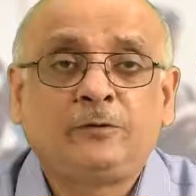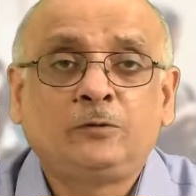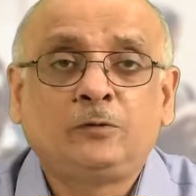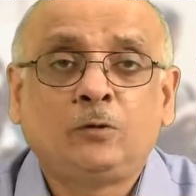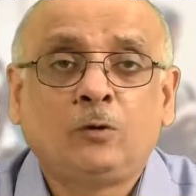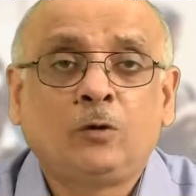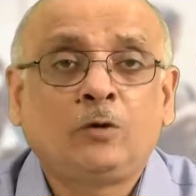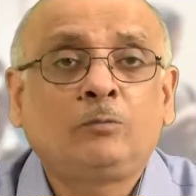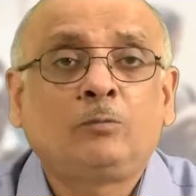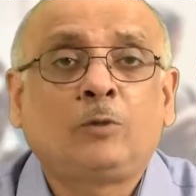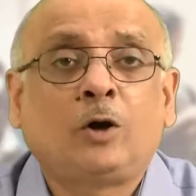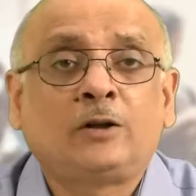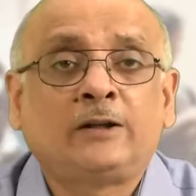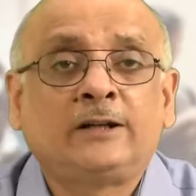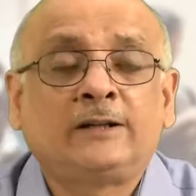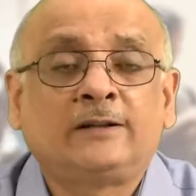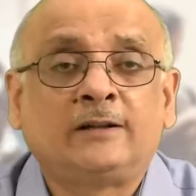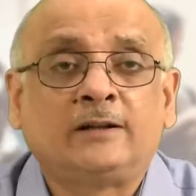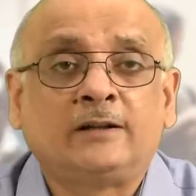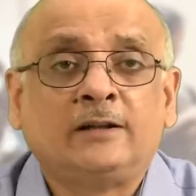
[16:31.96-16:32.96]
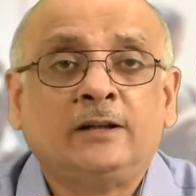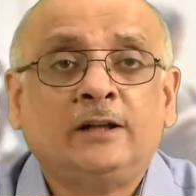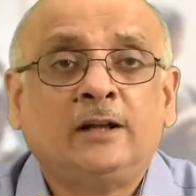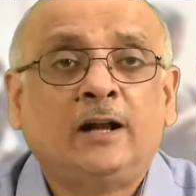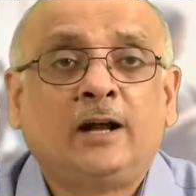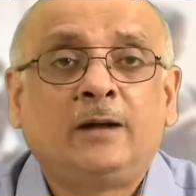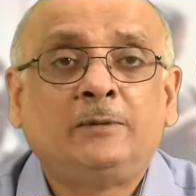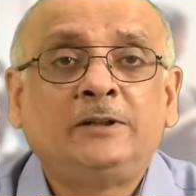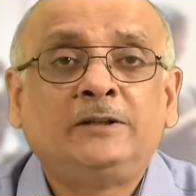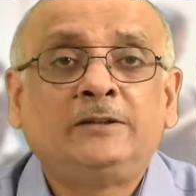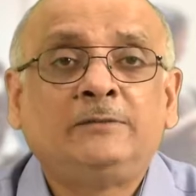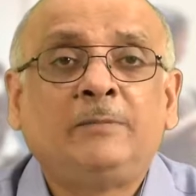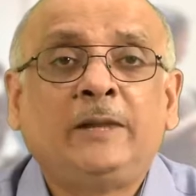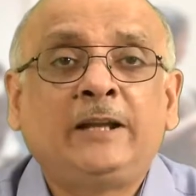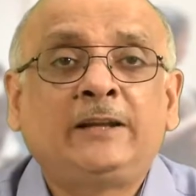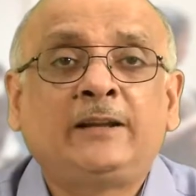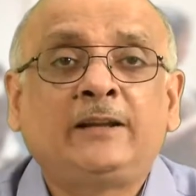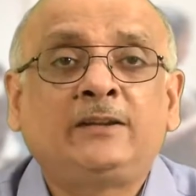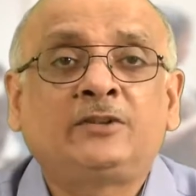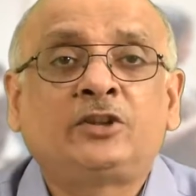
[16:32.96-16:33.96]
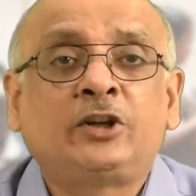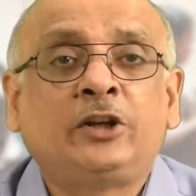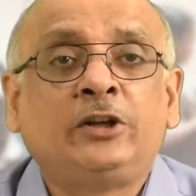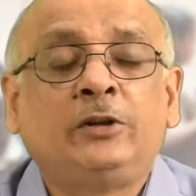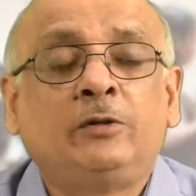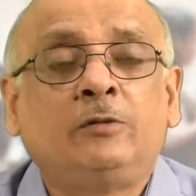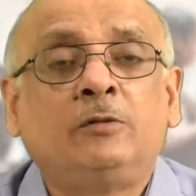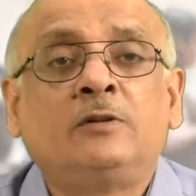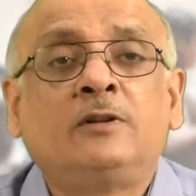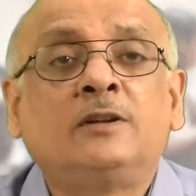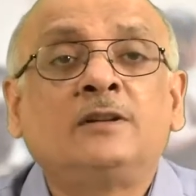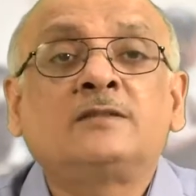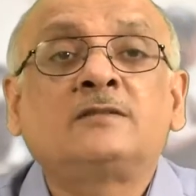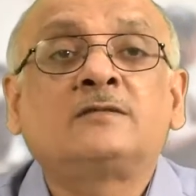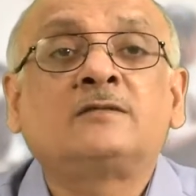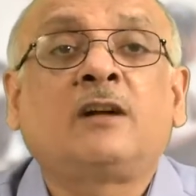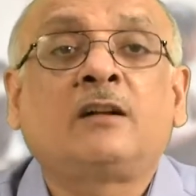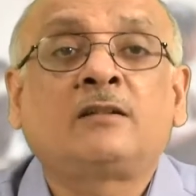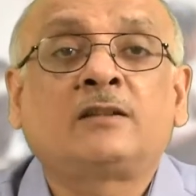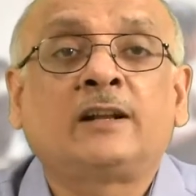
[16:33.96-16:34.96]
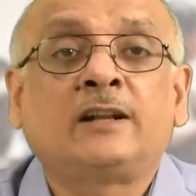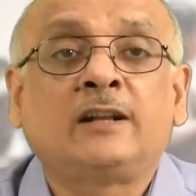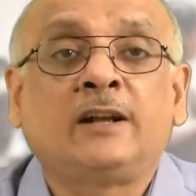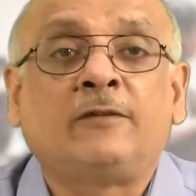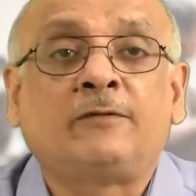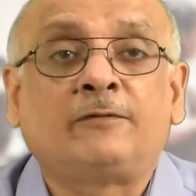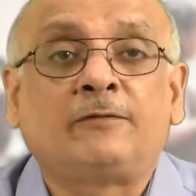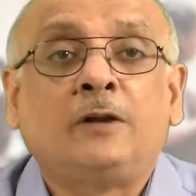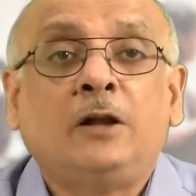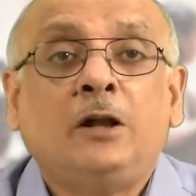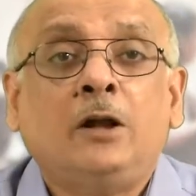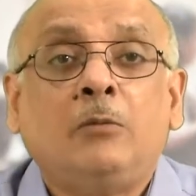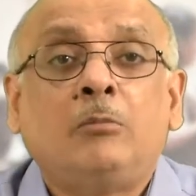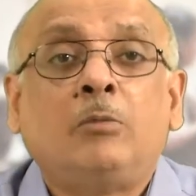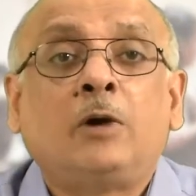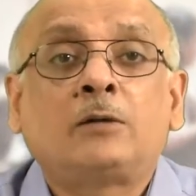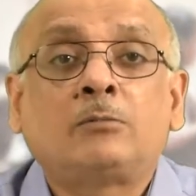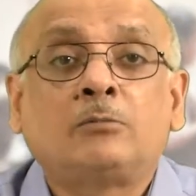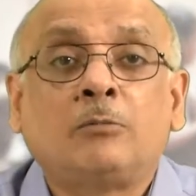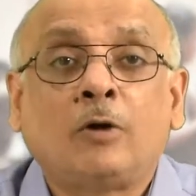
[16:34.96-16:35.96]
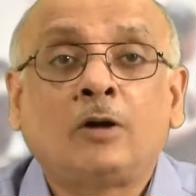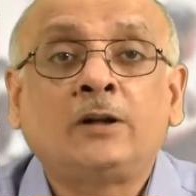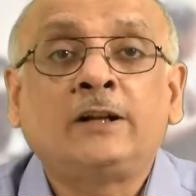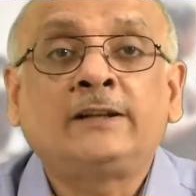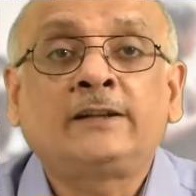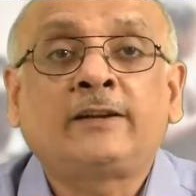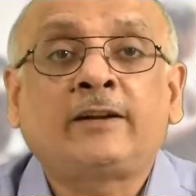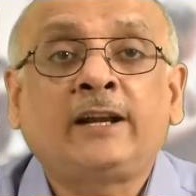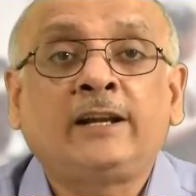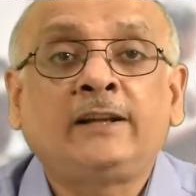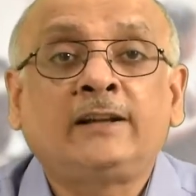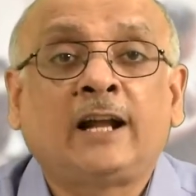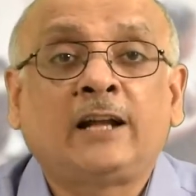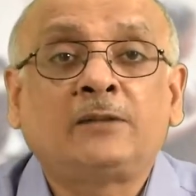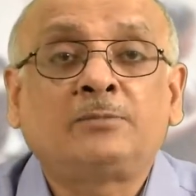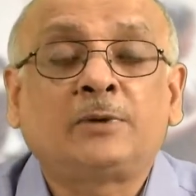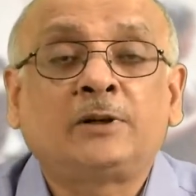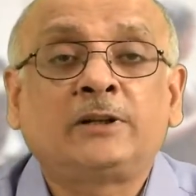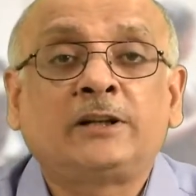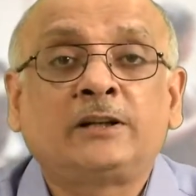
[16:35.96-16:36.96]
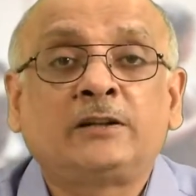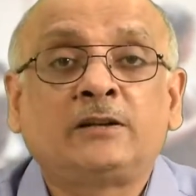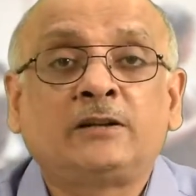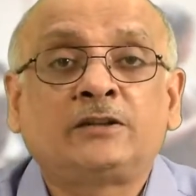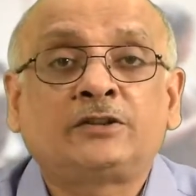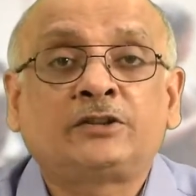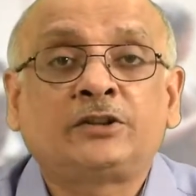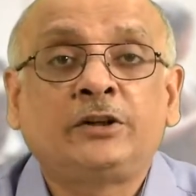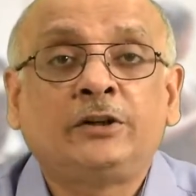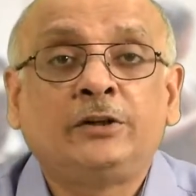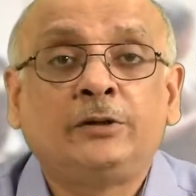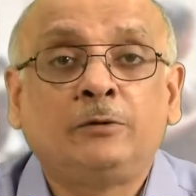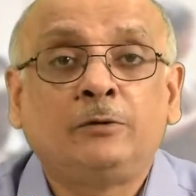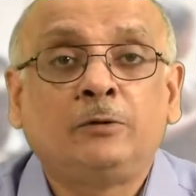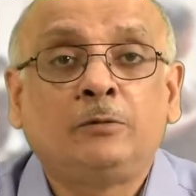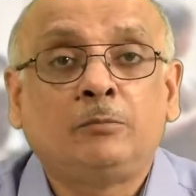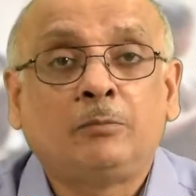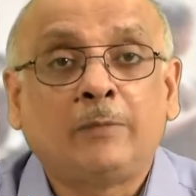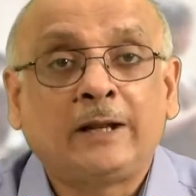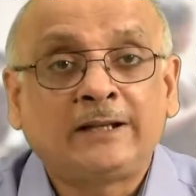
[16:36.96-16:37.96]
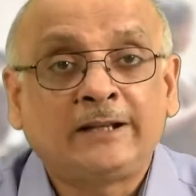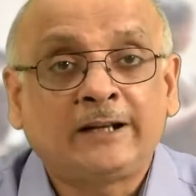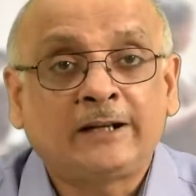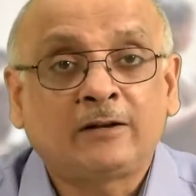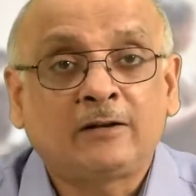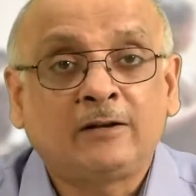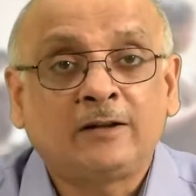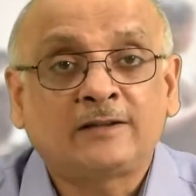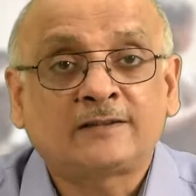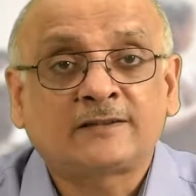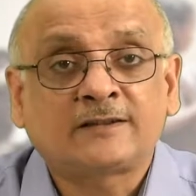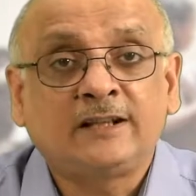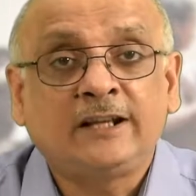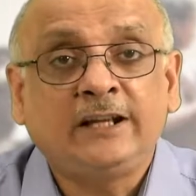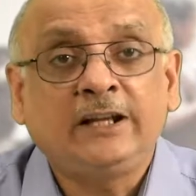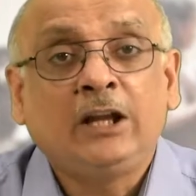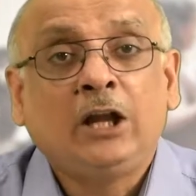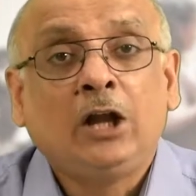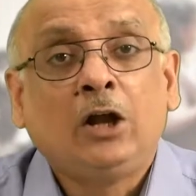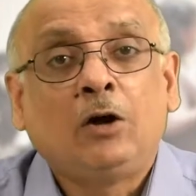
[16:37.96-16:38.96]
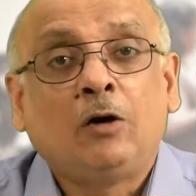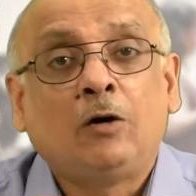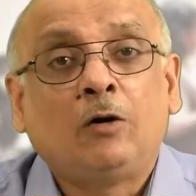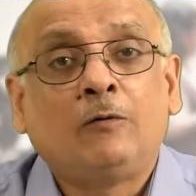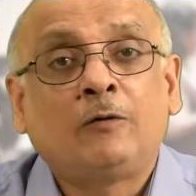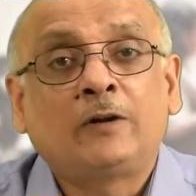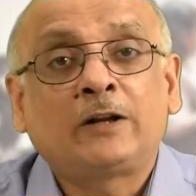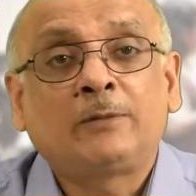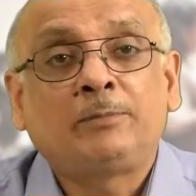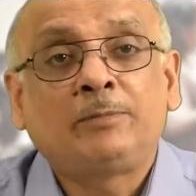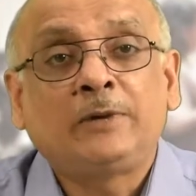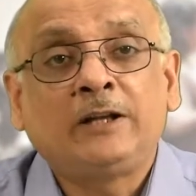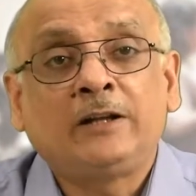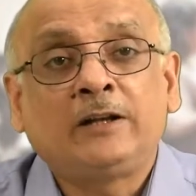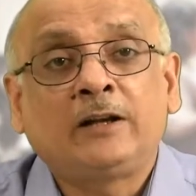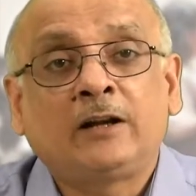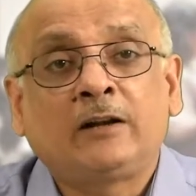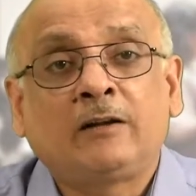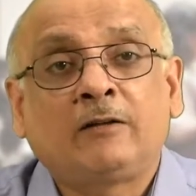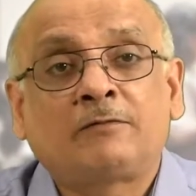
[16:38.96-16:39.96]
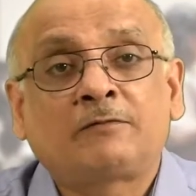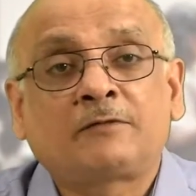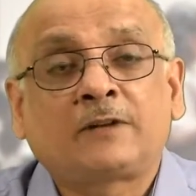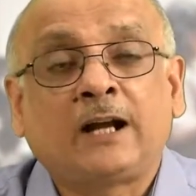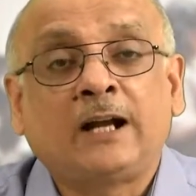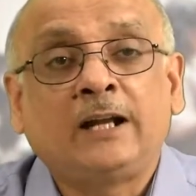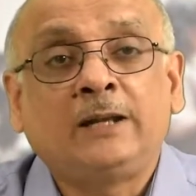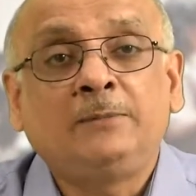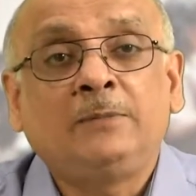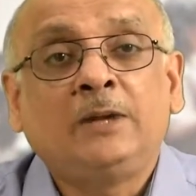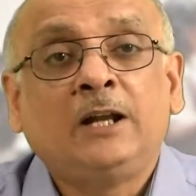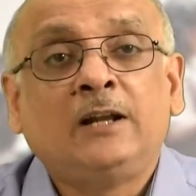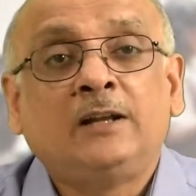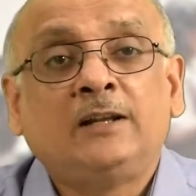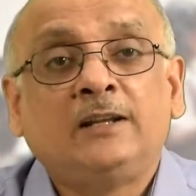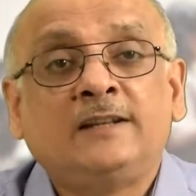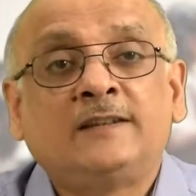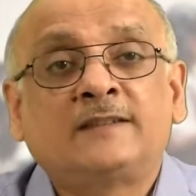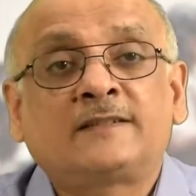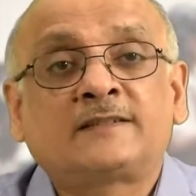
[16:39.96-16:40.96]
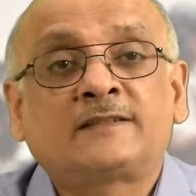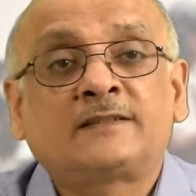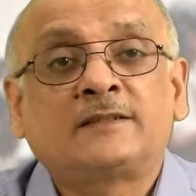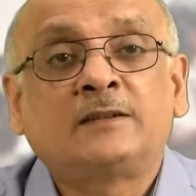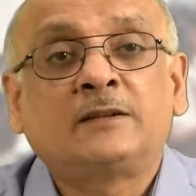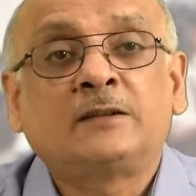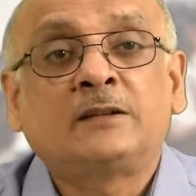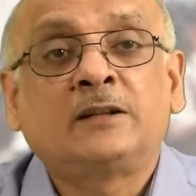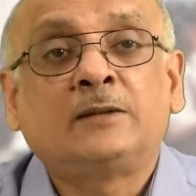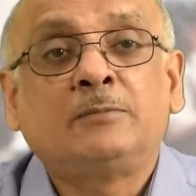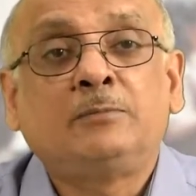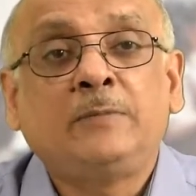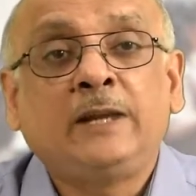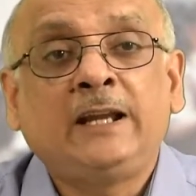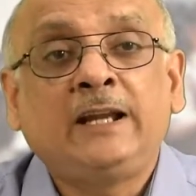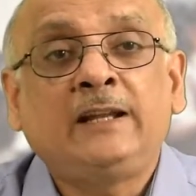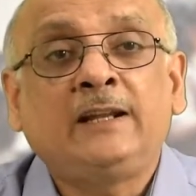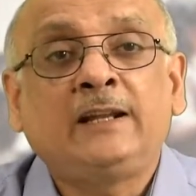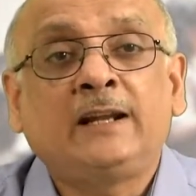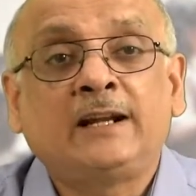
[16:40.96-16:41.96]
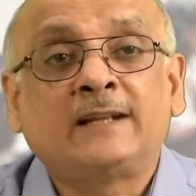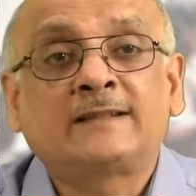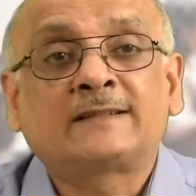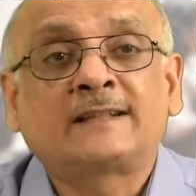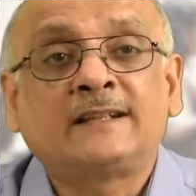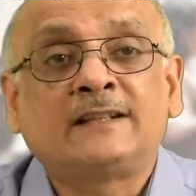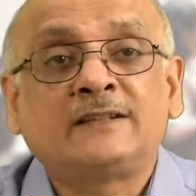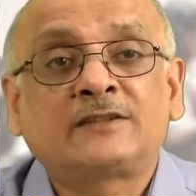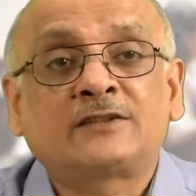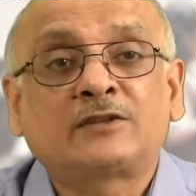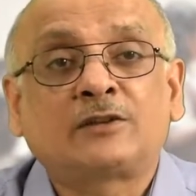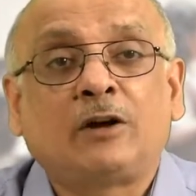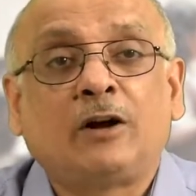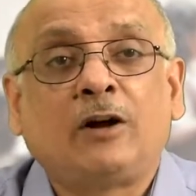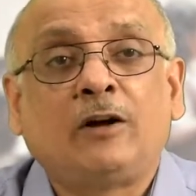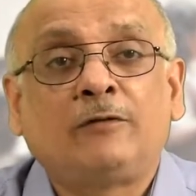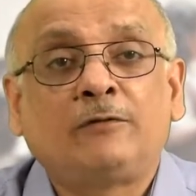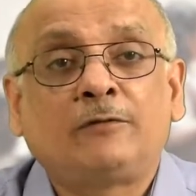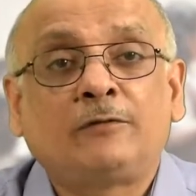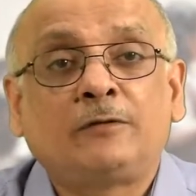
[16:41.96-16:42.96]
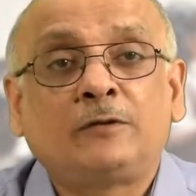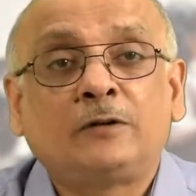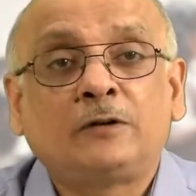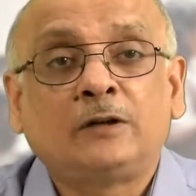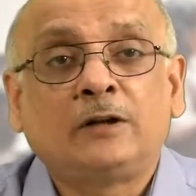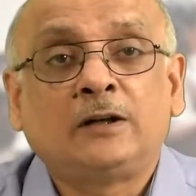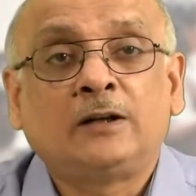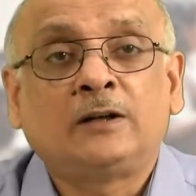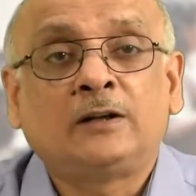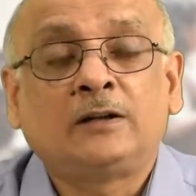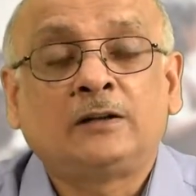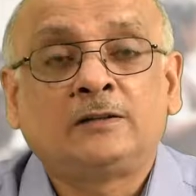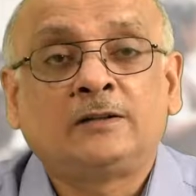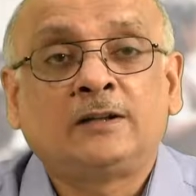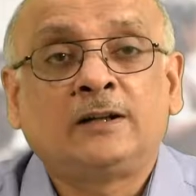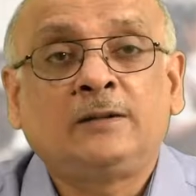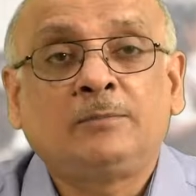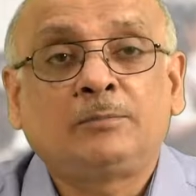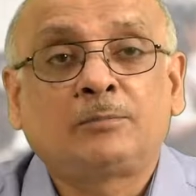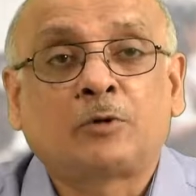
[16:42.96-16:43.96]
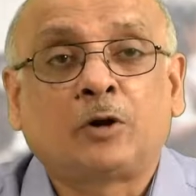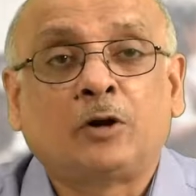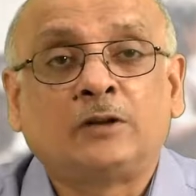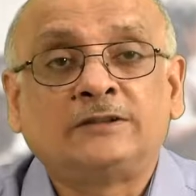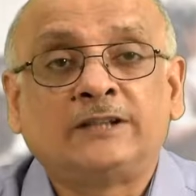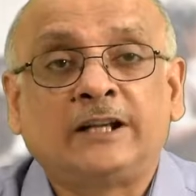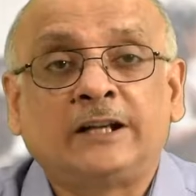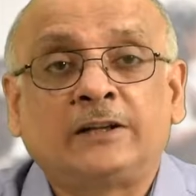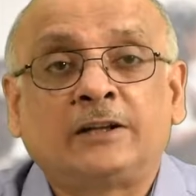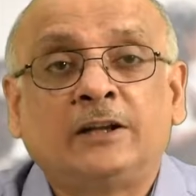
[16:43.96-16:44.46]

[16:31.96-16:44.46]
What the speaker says: don't monitor, making schedule is not enough, but monitoring that particular schedule meticulously over a period of time is the main essence of the project.